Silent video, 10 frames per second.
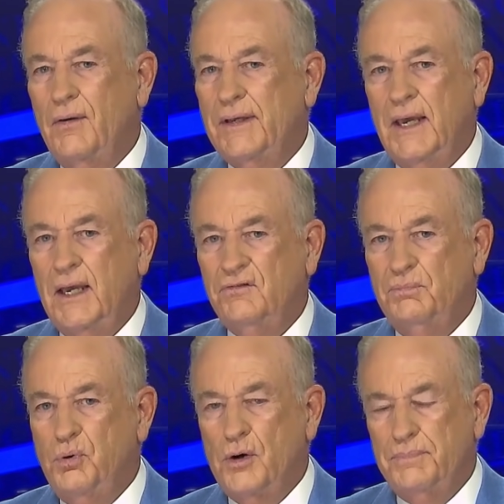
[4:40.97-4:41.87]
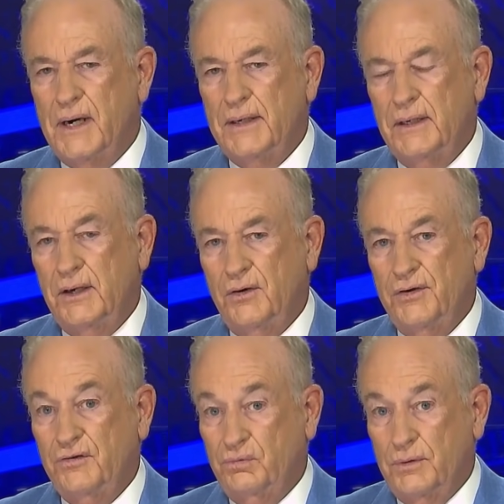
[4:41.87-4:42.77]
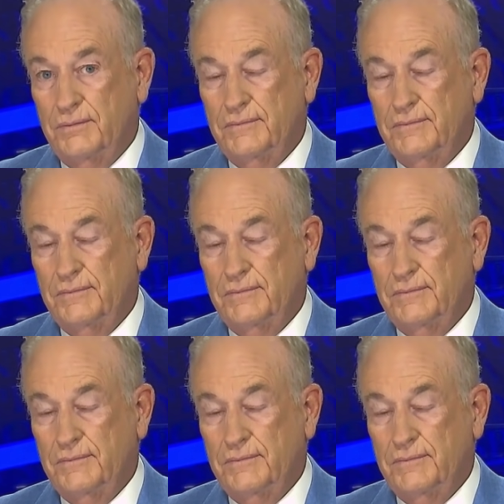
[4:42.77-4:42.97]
we can't support Biden here in this one.